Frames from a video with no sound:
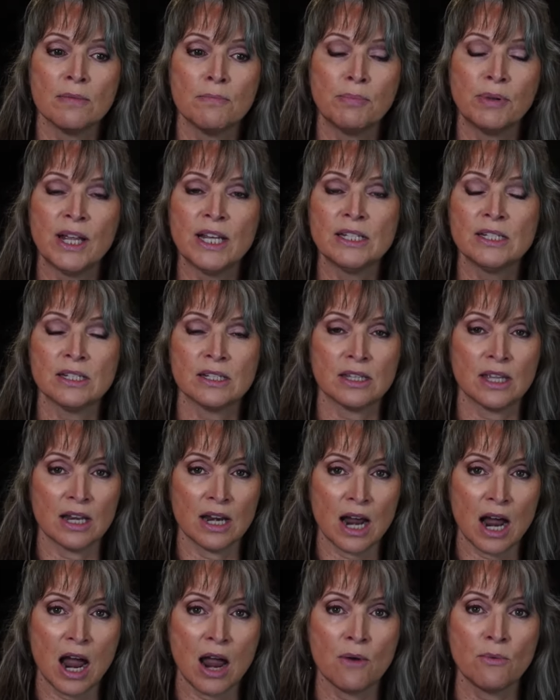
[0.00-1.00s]
places
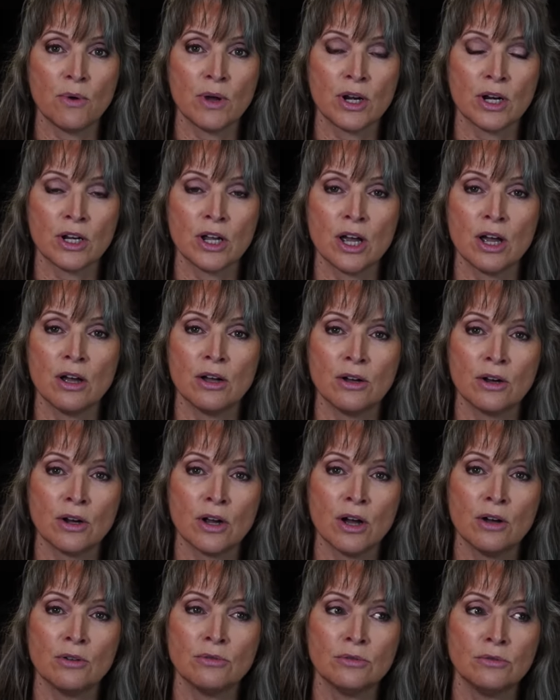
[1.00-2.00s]
that I want to go,
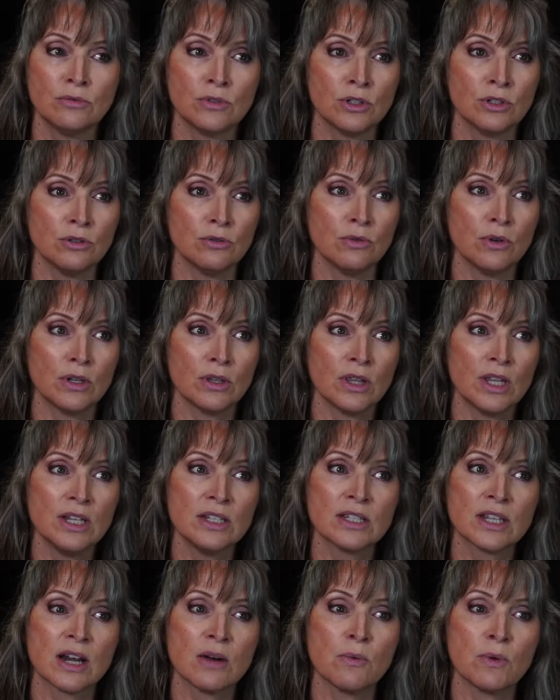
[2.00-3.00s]
go to,
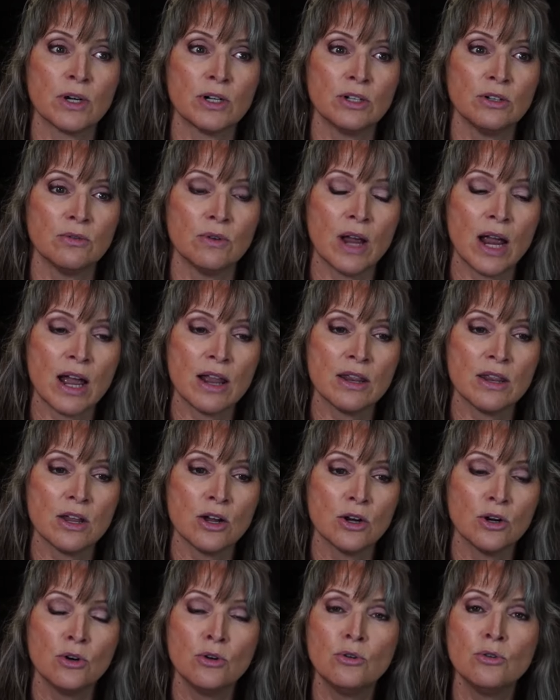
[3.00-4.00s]
things that I want to do, and
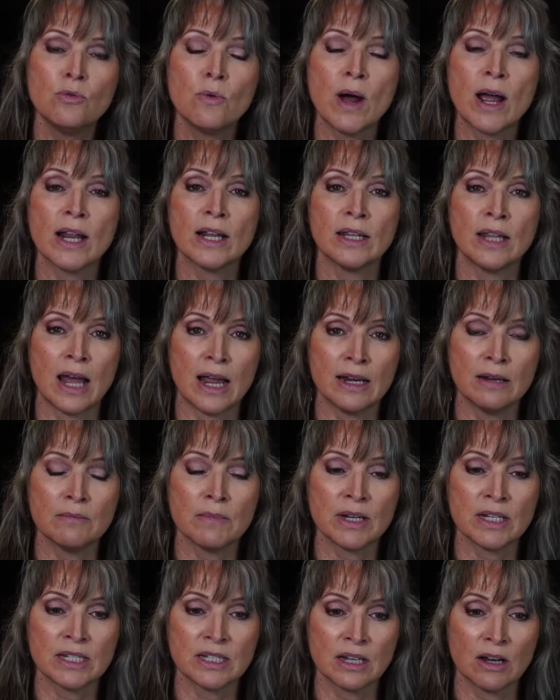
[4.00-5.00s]
who do I align
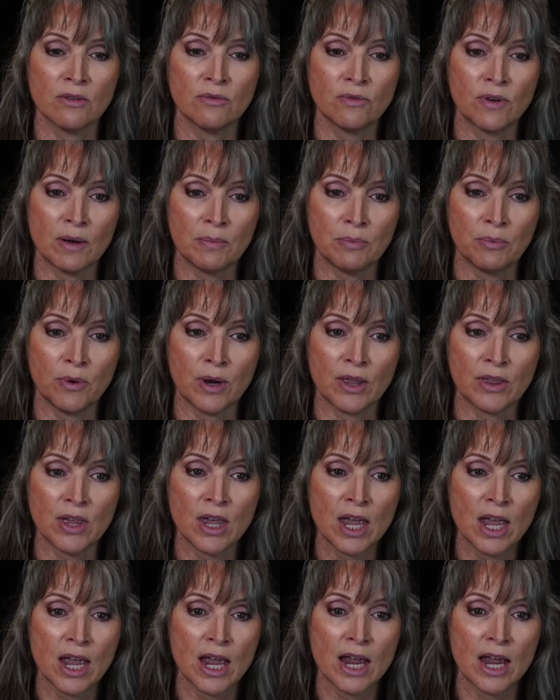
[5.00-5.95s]
myself up with?